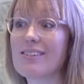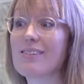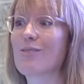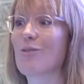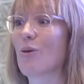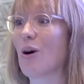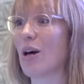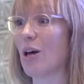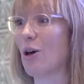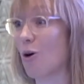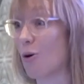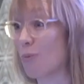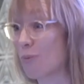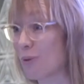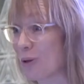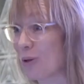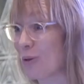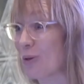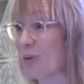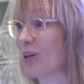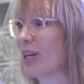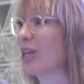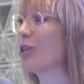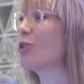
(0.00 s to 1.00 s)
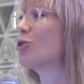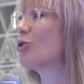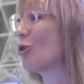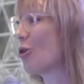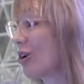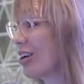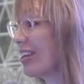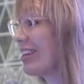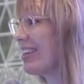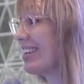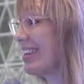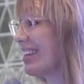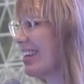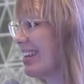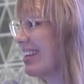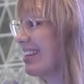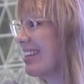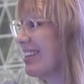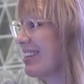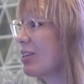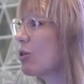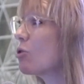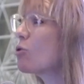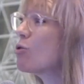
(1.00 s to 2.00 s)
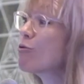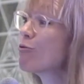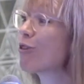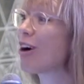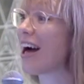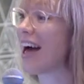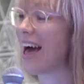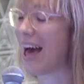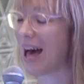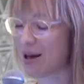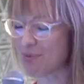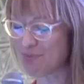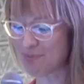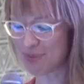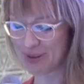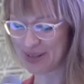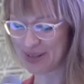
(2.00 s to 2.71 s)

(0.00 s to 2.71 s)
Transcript: so I hope you enjoy the Hoover app.